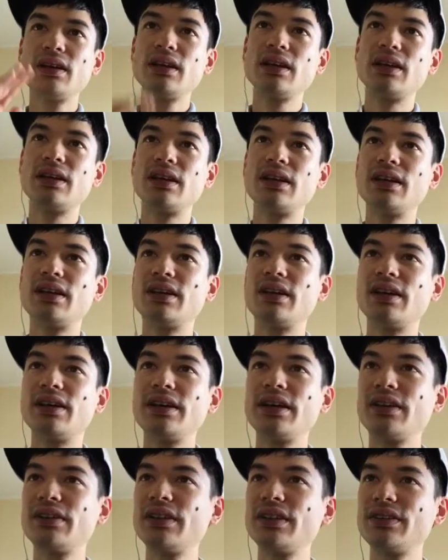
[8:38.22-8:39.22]
And then
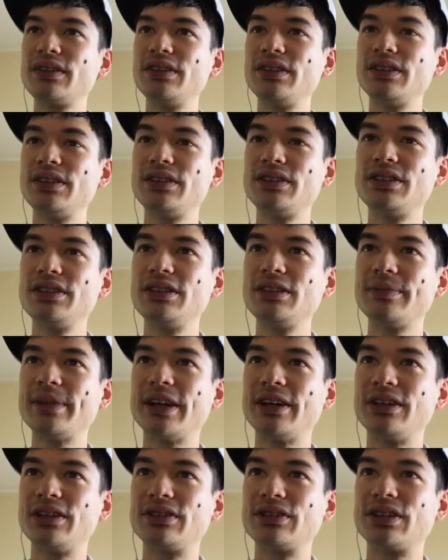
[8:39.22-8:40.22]
now that the
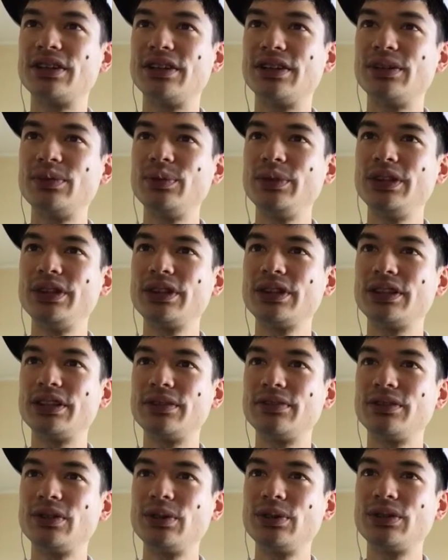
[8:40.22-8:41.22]
Tiamat is gone, we can
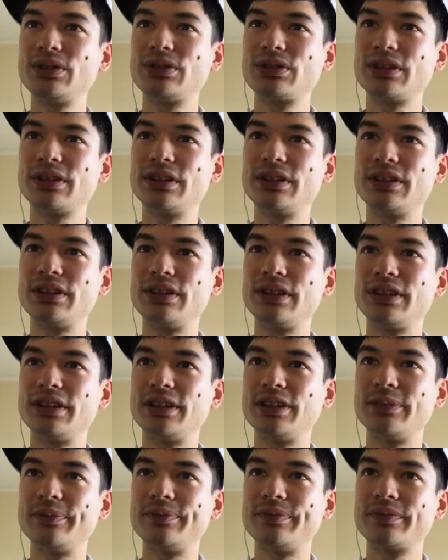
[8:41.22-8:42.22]
focus on
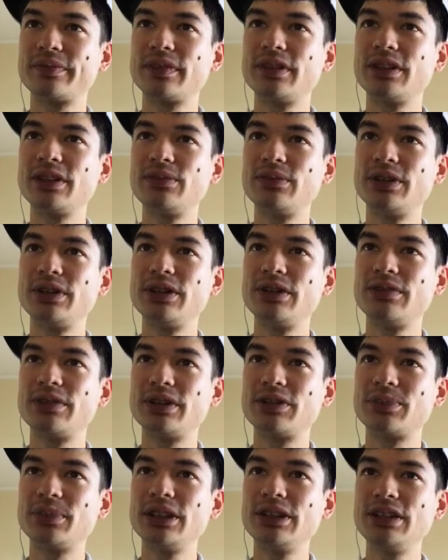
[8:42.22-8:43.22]
um, getting rid of
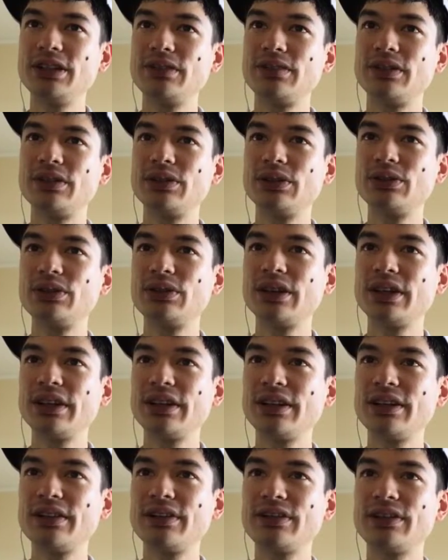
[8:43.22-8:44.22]
as many of the little
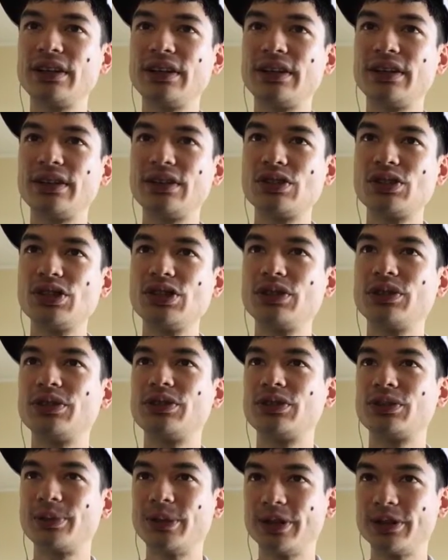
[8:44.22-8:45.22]
guys and the shields
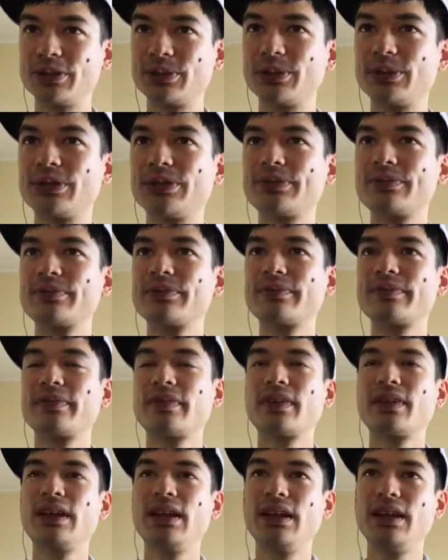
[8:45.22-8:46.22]
as possible.
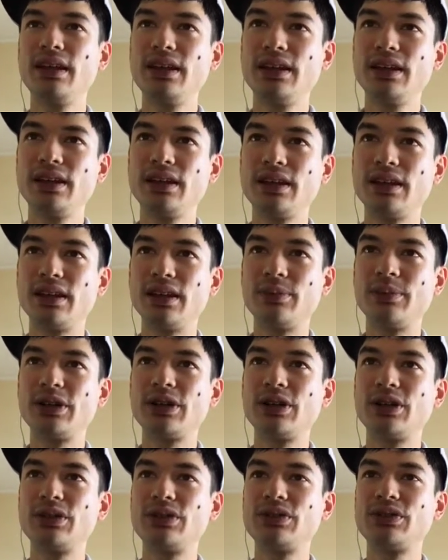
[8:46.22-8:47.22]

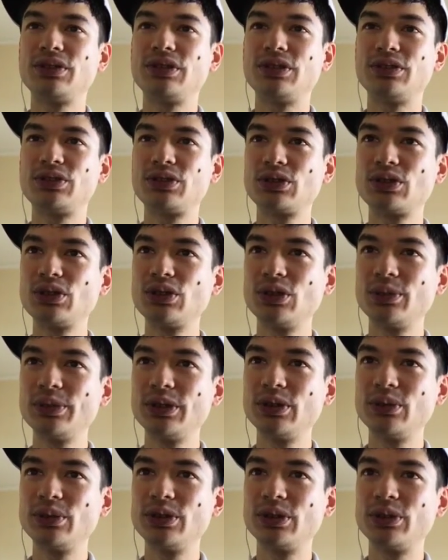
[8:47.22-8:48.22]
because uh,
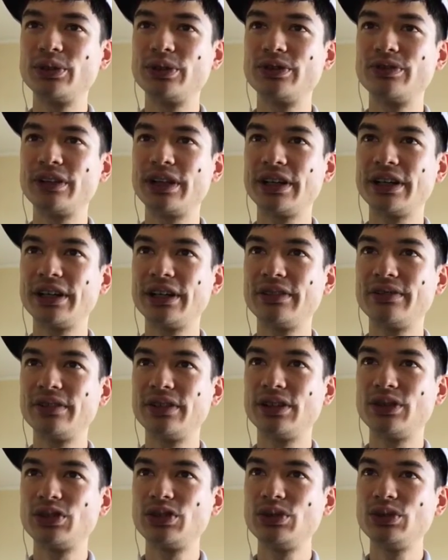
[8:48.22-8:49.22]
Tsukuyomi will revive
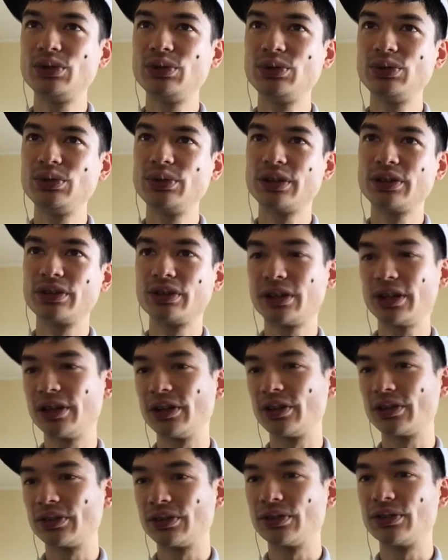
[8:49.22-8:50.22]
two other
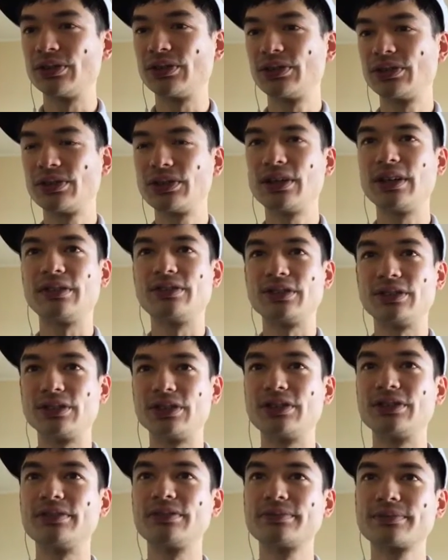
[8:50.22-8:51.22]
characters every
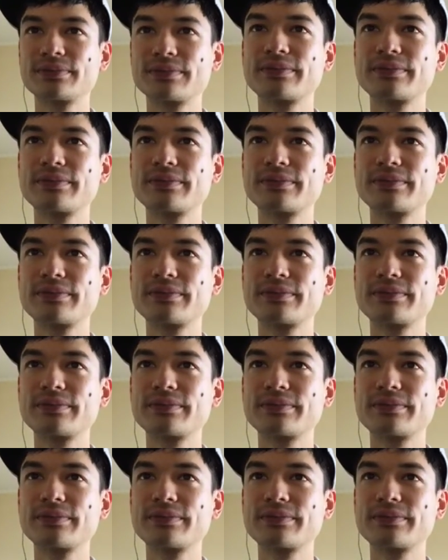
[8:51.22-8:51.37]
turn.